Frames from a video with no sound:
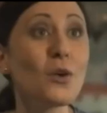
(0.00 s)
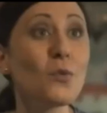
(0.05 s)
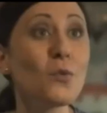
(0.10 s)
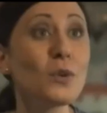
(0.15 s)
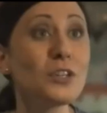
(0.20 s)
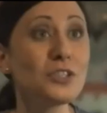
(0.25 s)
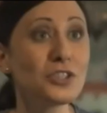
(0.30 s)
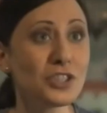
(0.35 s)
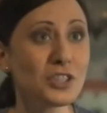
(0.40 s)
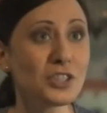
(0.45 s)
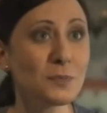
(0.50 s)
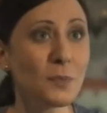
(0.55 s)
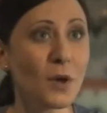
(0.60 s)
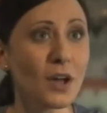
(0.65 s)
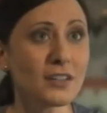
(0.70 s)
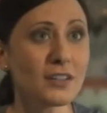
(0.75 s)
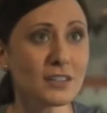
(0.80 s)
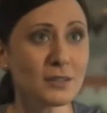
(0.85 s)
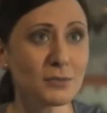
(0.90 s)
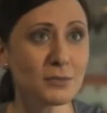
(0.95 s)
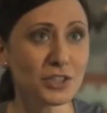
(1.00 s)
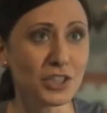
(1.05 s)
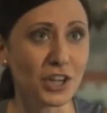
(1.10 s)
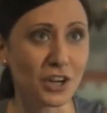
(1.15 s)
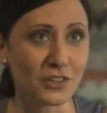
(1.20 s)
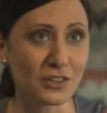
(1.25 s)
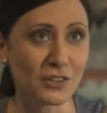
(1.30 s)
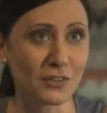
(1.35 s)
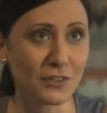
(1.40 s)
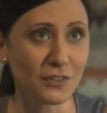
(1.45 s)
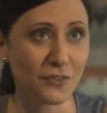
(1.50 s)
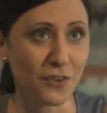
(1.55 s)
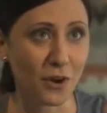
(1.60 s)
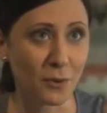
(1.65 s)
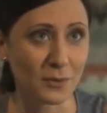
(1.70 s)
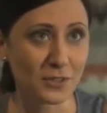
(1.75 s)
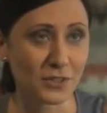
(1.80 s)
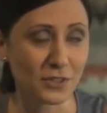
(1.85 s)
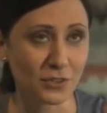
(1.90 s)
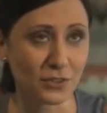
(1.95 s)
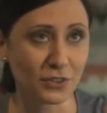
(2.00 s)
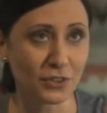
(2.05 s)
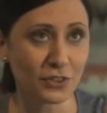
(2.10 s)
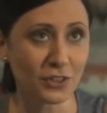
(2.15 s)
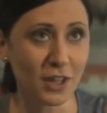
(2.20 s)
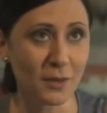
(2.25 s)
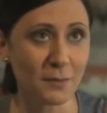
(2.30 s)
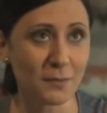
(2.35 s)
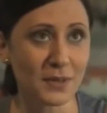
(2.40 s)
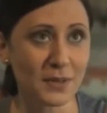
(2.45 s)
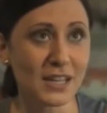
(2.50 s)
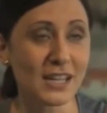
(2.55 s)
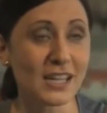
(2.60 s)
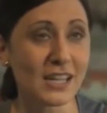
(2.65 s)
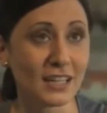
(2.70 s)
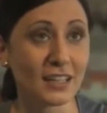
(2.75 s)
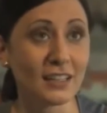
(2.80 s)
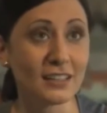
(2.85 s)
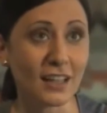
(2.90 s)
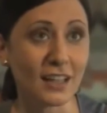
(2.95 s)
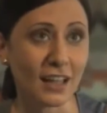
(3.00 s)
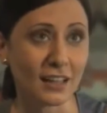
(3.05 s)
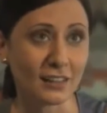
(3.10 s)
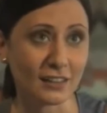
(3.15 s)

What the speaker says: We just bought some shares of the pharmaceutical company Eli